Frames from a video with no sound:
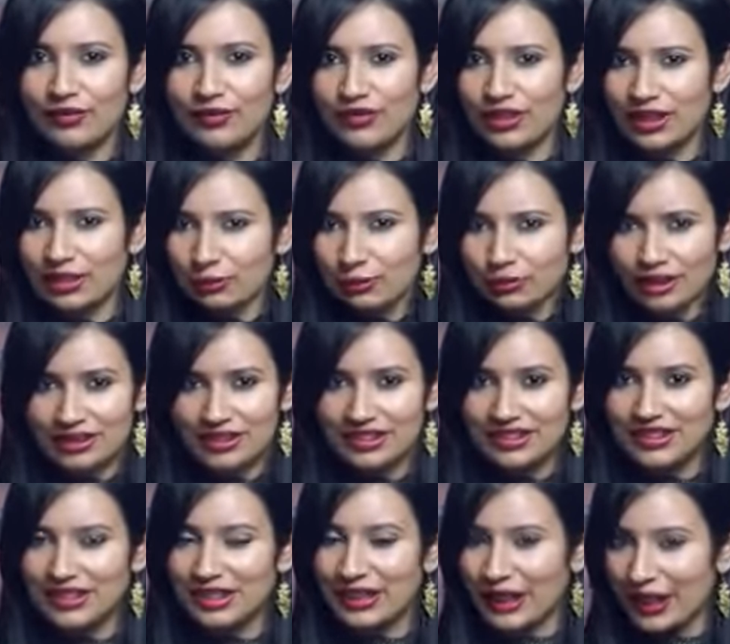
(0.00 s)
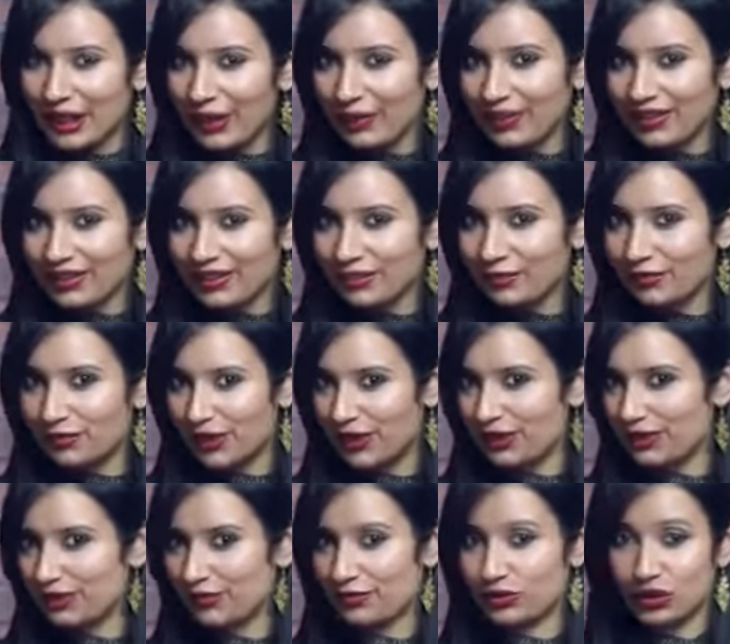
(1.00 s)
They don't get scared at the
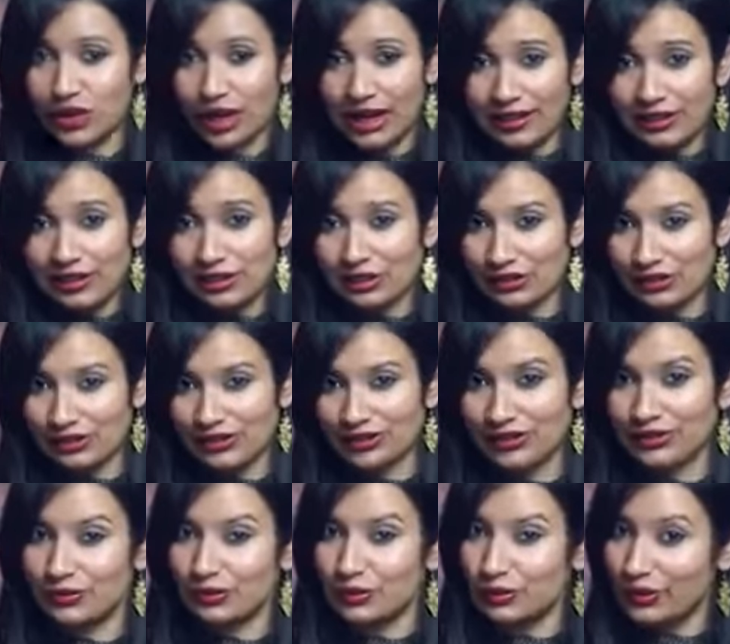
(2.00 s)
face of challenges,